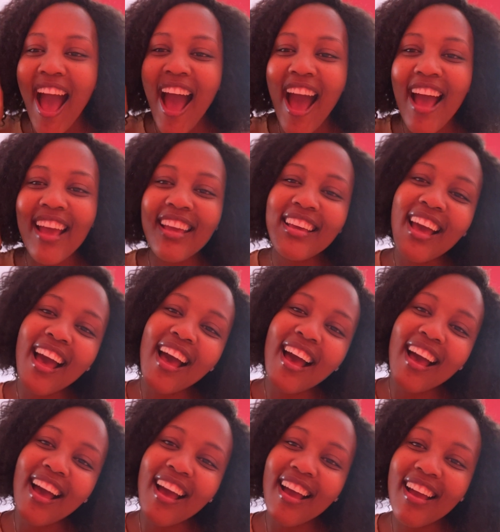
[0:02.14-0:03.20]
Hi
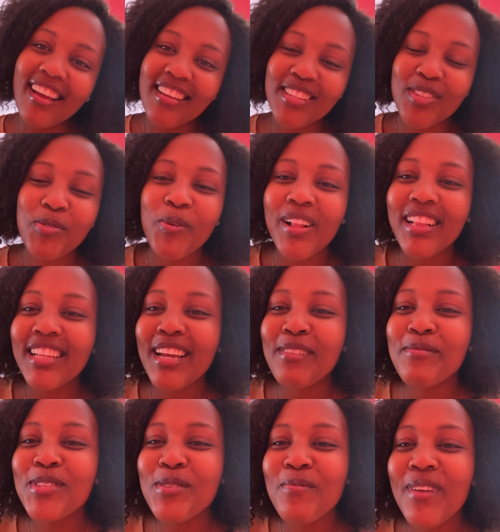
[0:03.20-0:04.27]
guys,
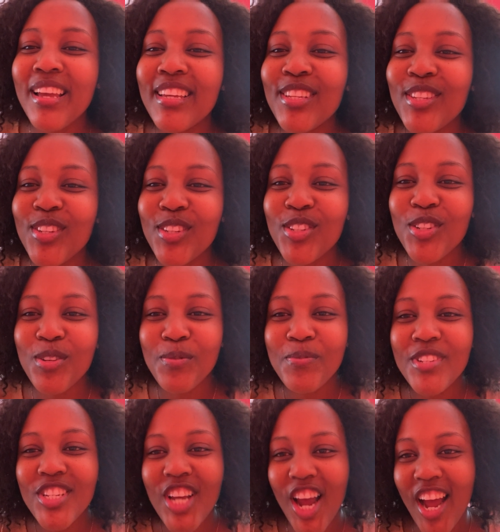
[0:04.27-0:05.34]
welcome to my YouTube
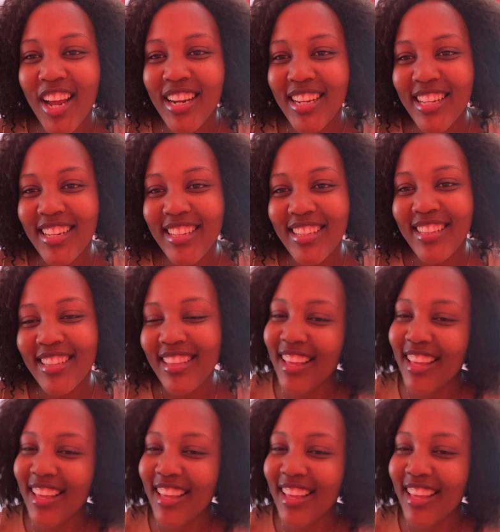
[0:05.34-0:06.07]
channel.